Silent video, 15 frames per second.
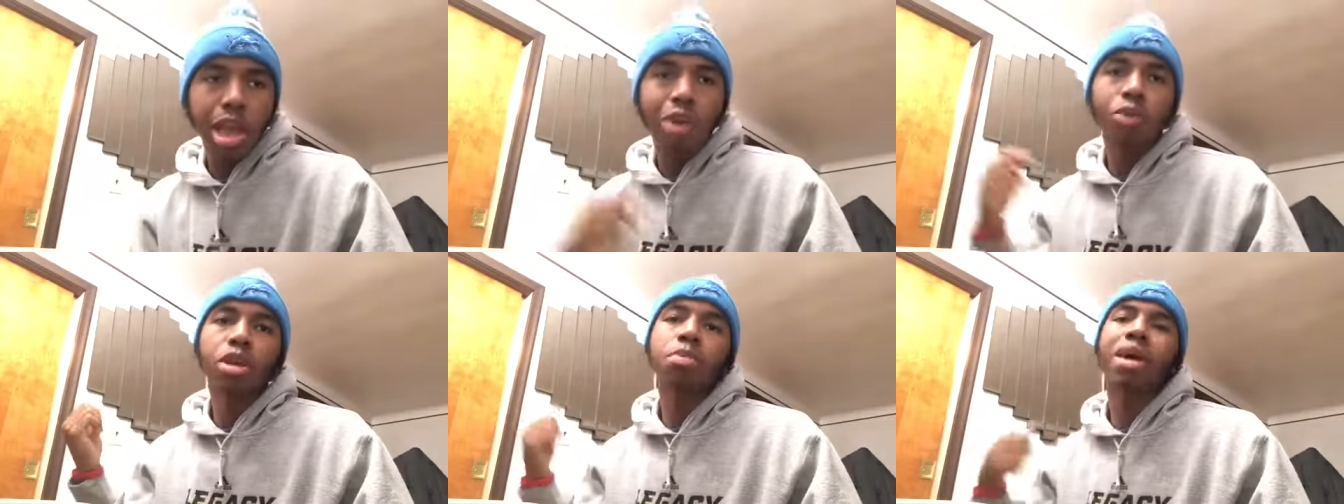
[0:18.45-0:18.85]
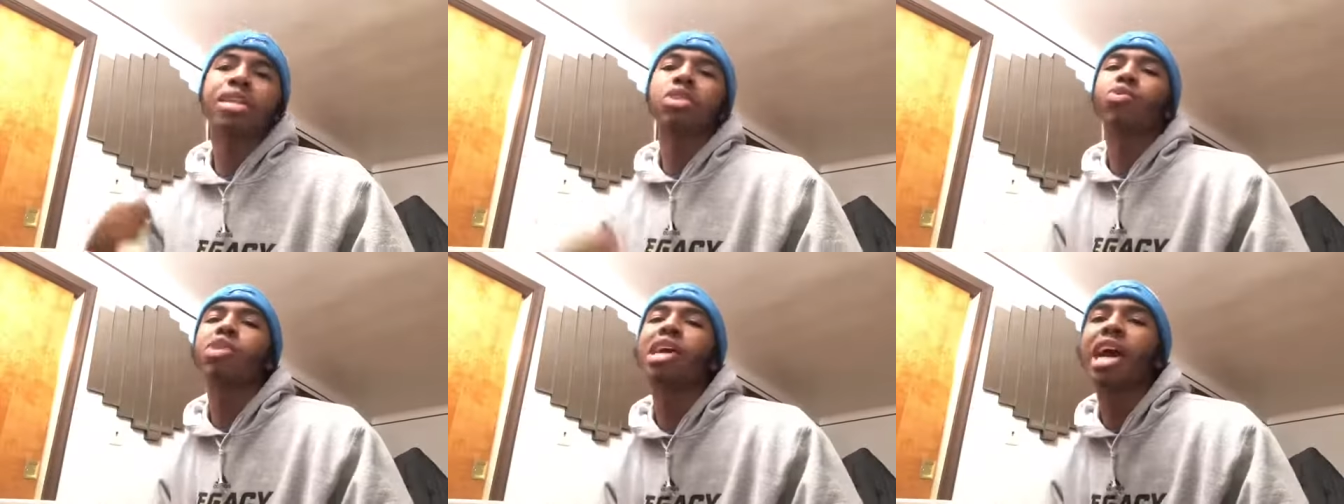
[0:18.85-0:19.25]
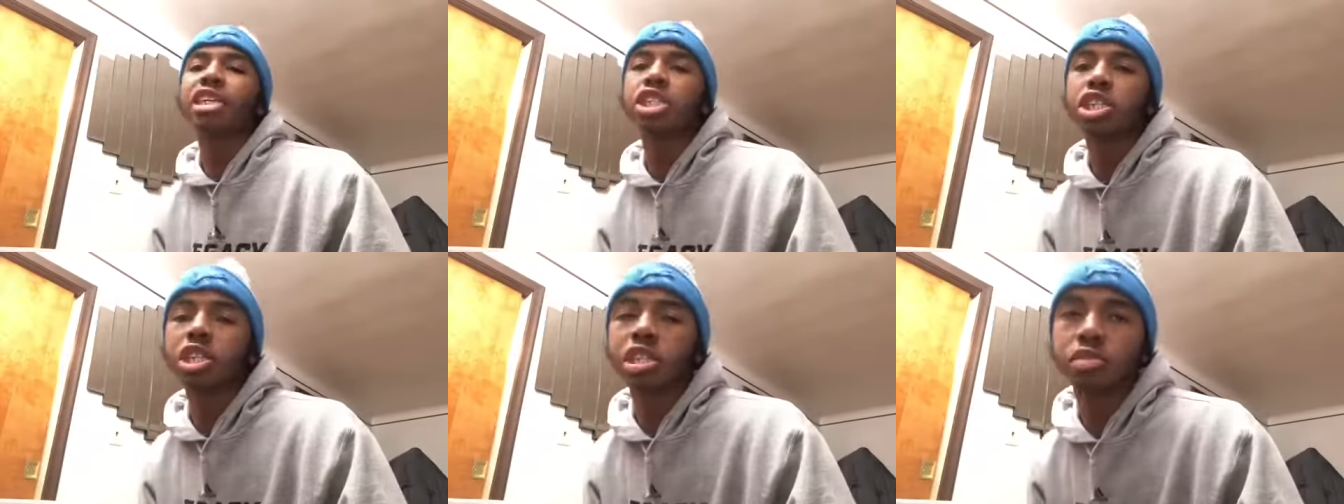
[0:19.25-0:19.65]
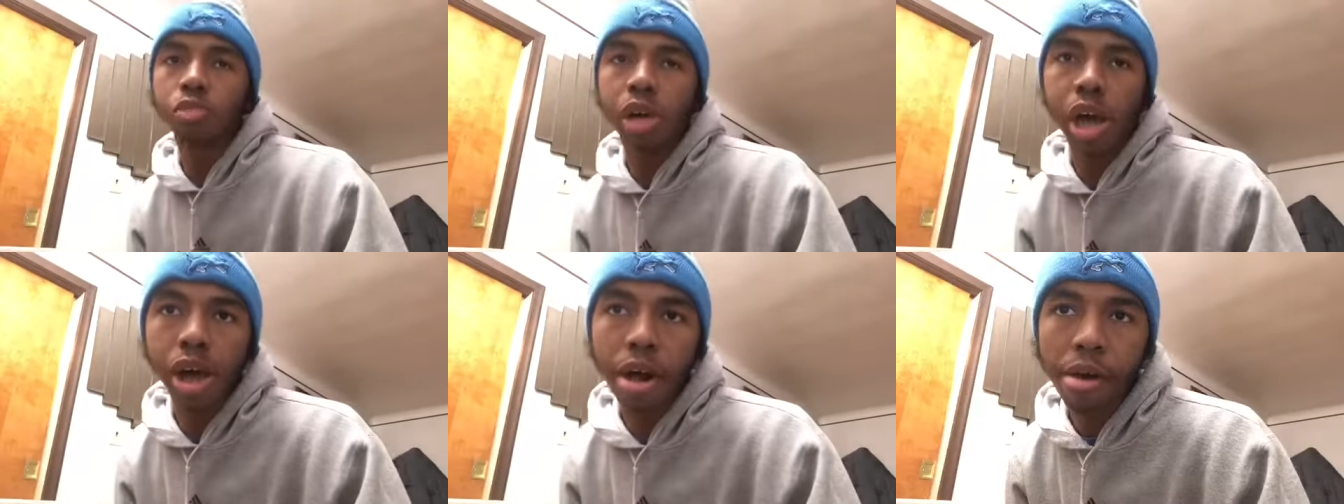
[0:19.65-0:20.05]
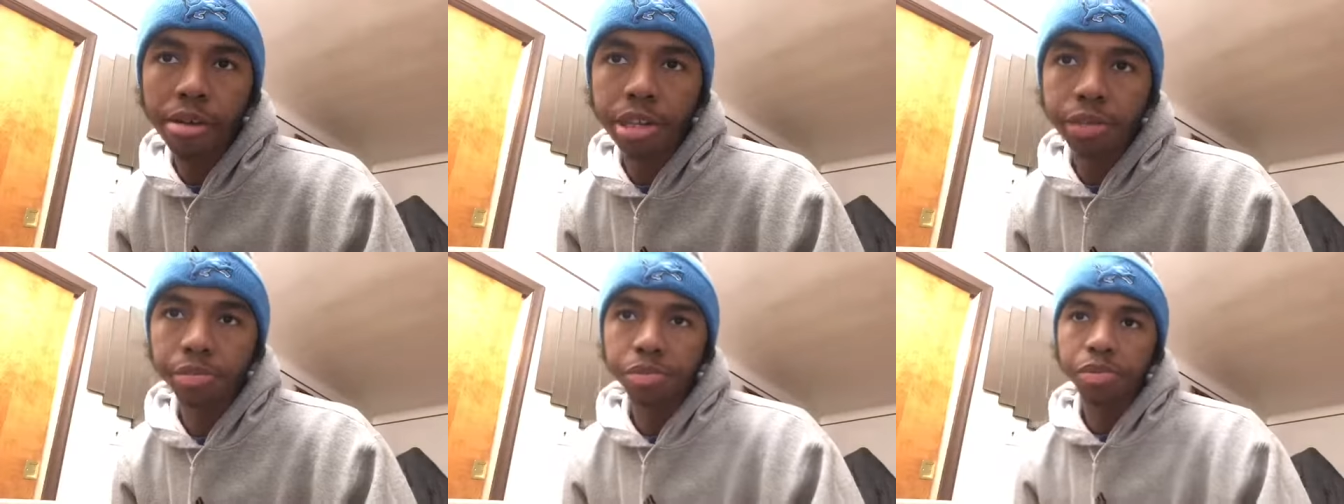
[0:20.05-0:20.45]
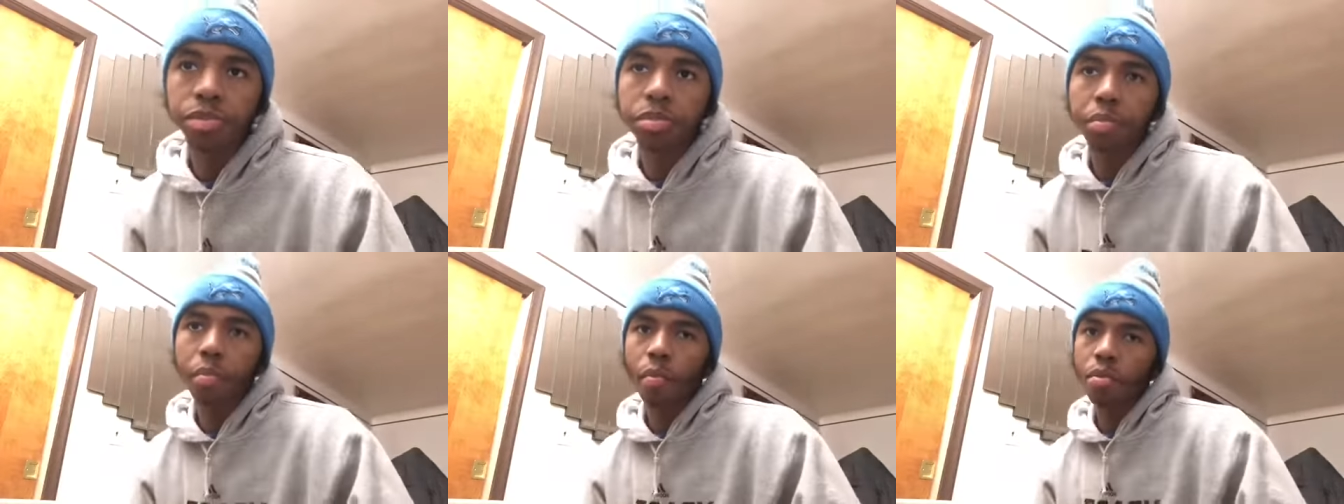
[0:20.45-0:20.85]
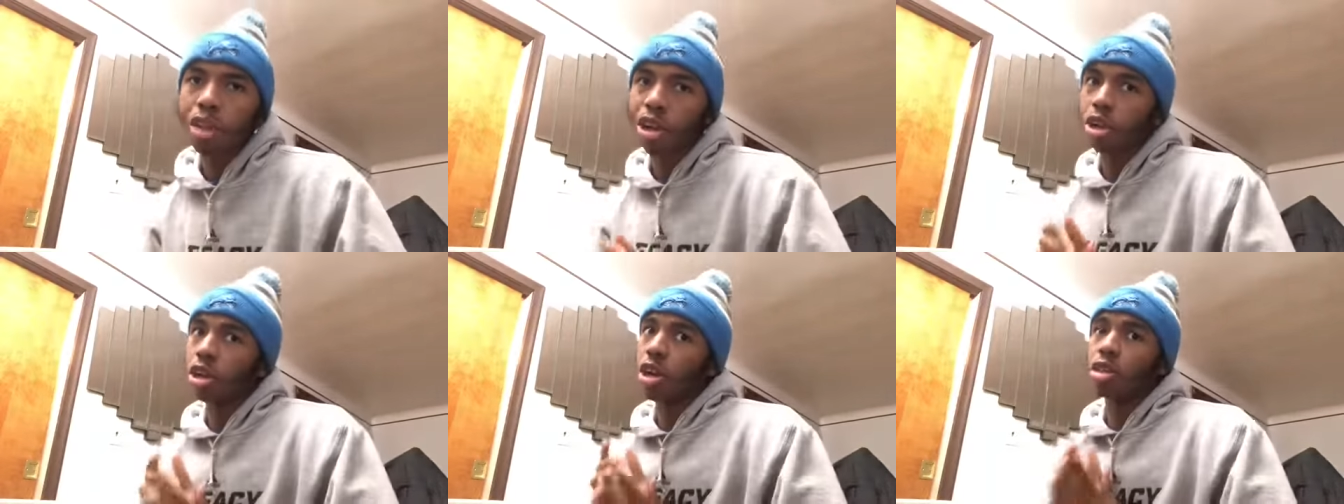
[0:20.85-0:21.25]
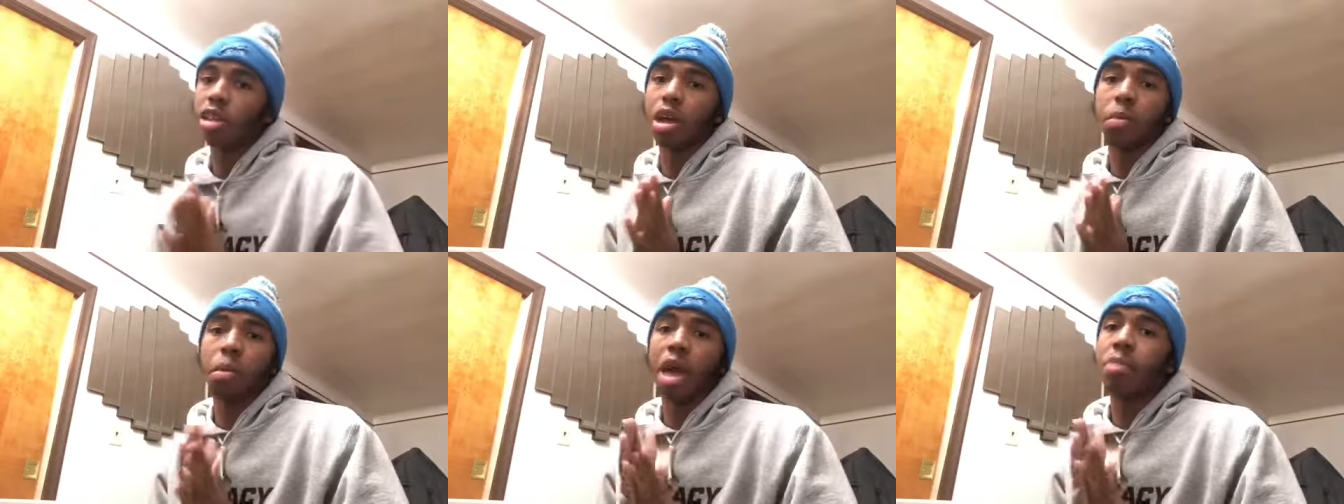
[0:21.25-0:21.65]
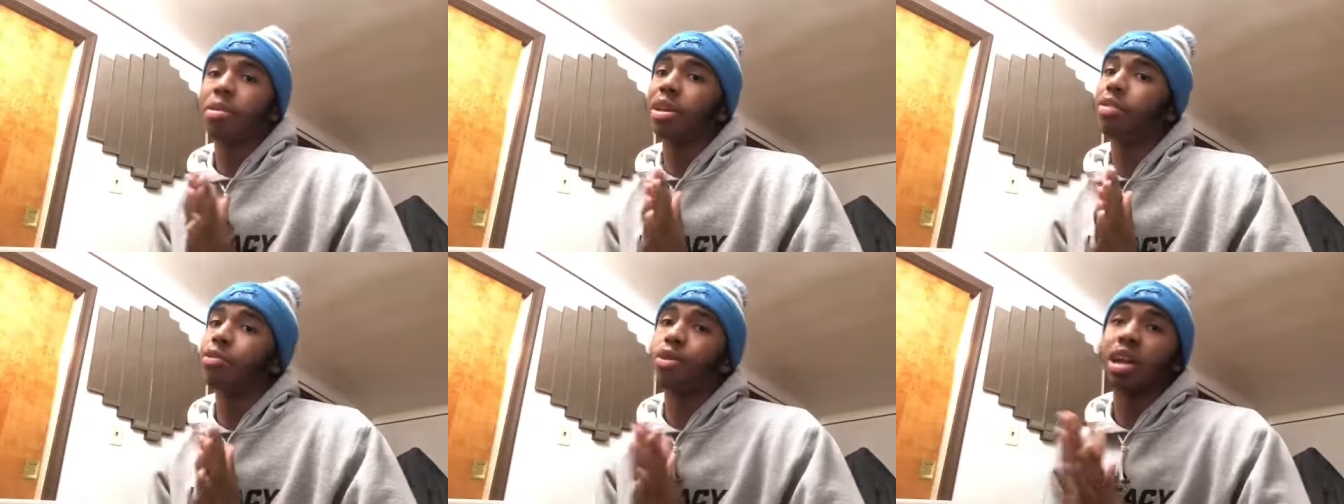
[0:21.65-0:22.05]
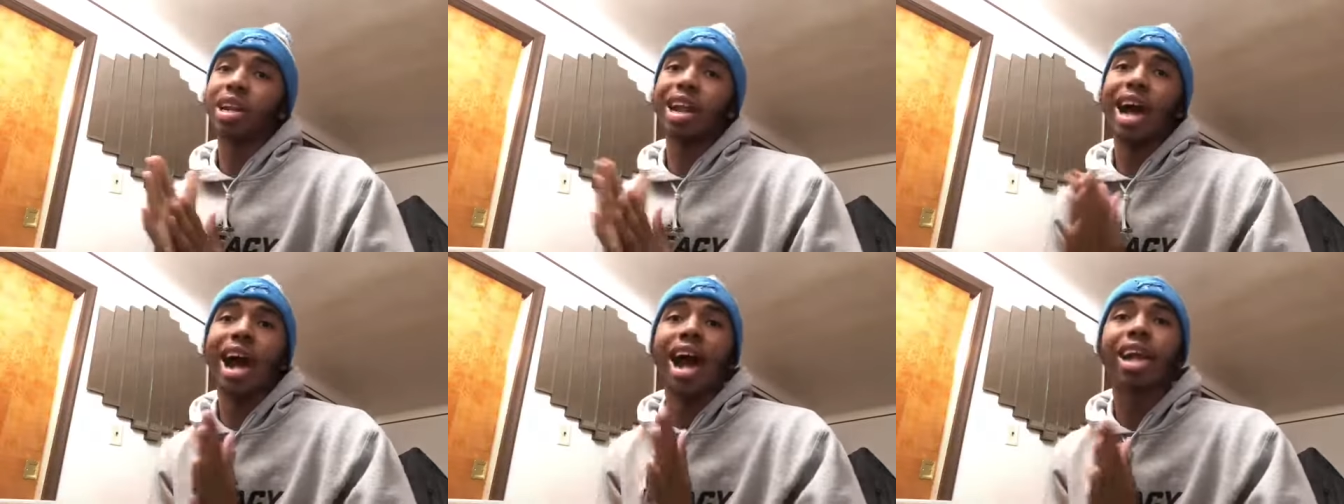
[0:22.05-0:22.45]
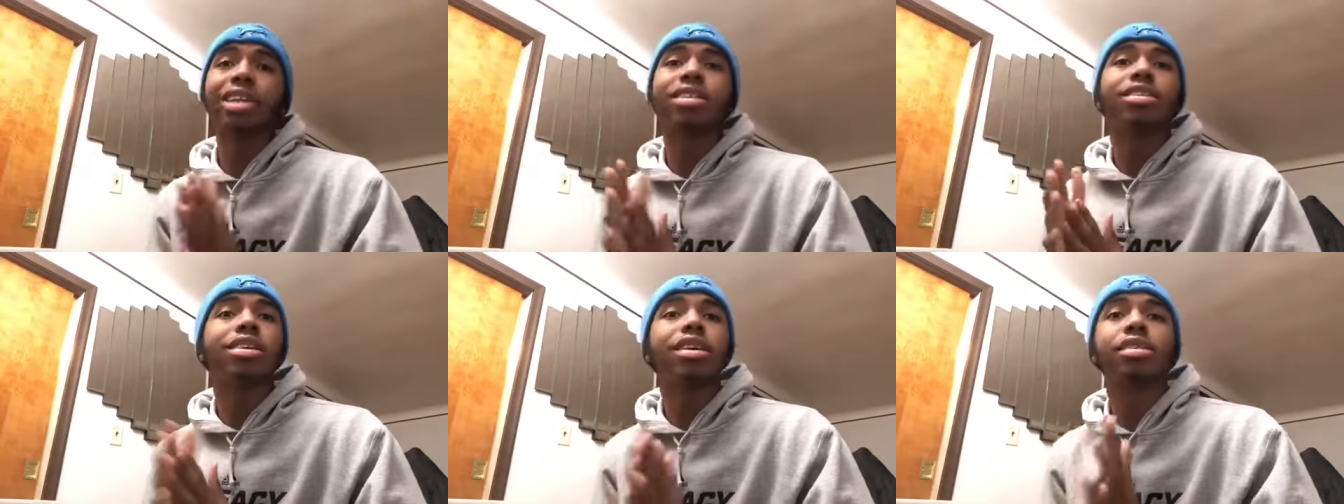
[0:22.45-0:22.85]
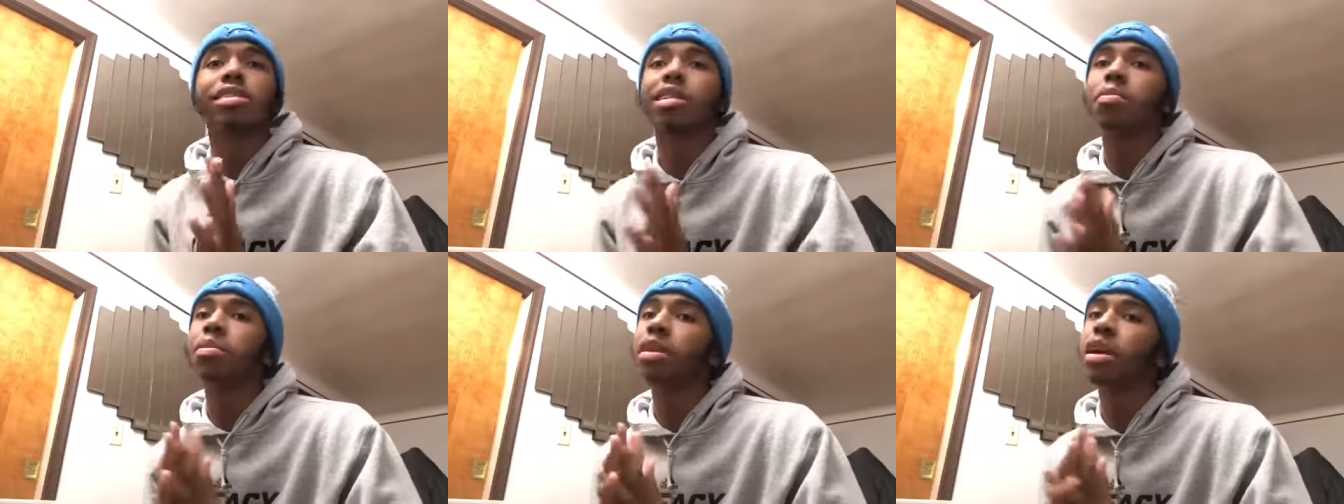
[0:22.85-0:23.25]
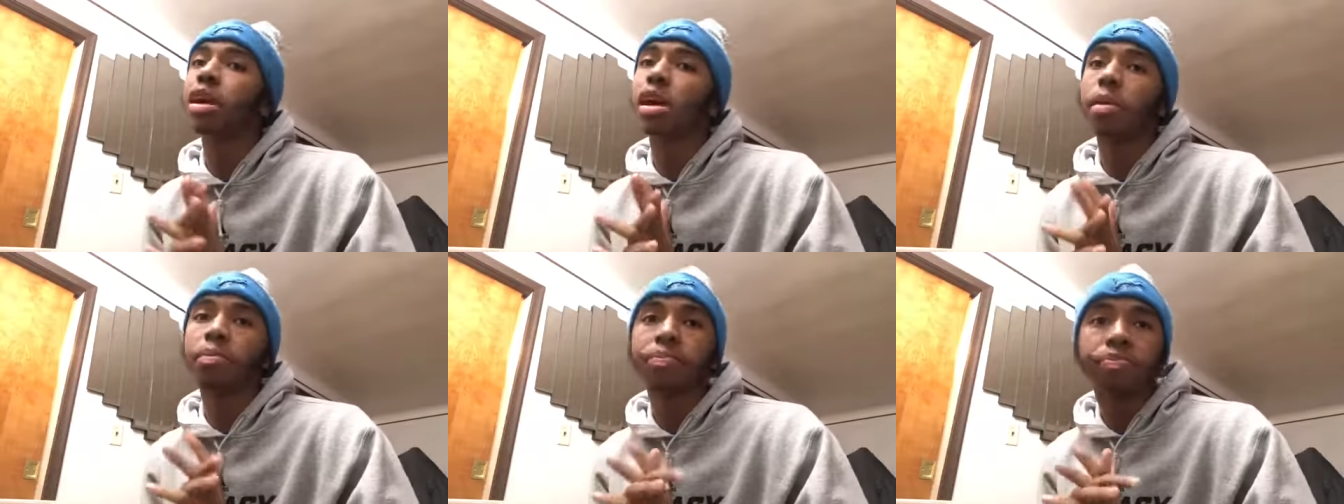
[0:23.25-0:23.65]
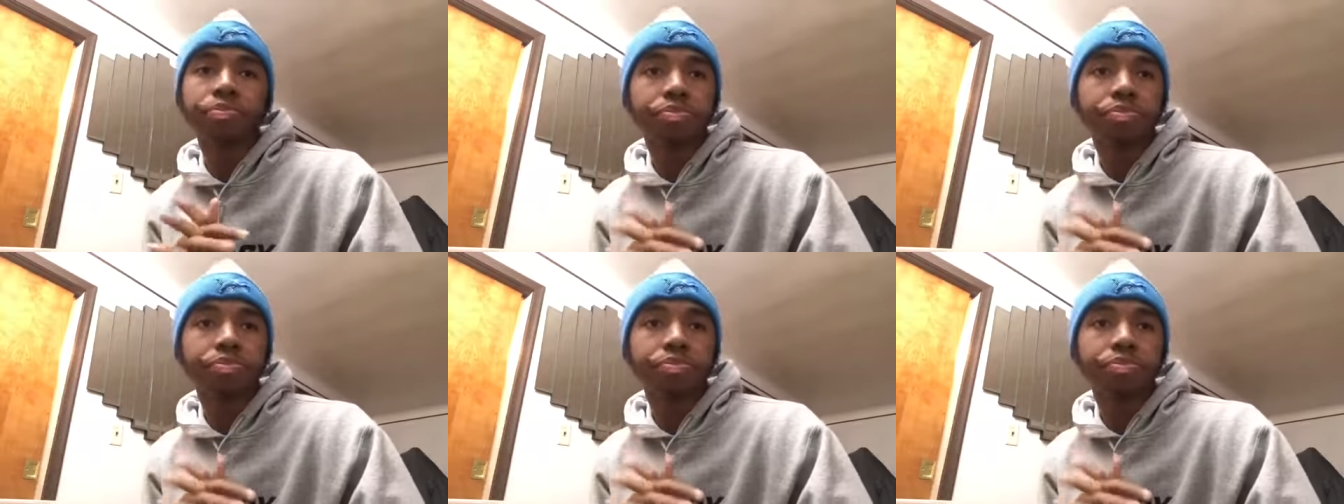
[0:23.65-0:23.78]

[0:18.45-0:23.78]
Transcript: We about to react to this mug. You know, Lil Baby, one of the hottest niggas coming up.